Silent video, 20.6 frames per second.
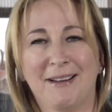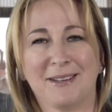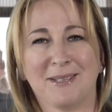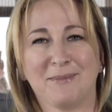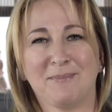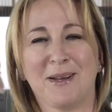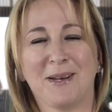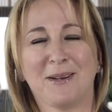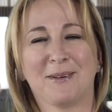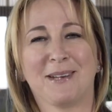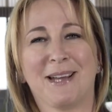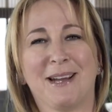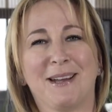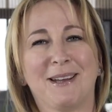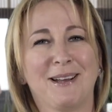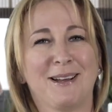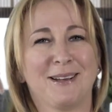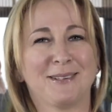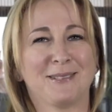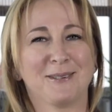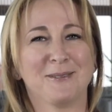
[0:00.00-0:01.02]
depending on how you
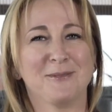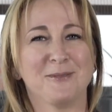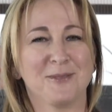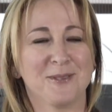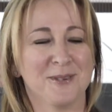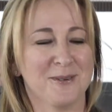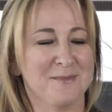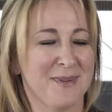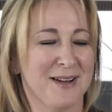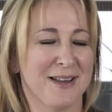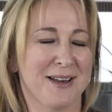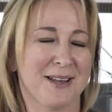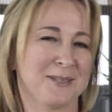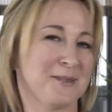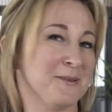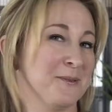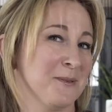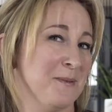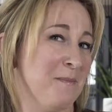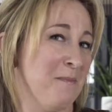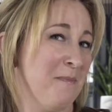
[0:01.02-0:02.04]
like to call them. I like to
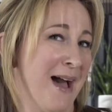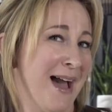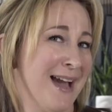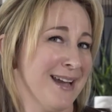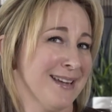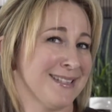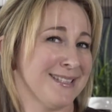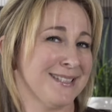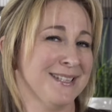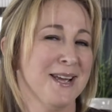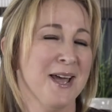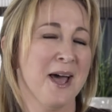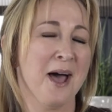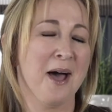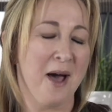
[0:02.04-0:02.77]
call them macs.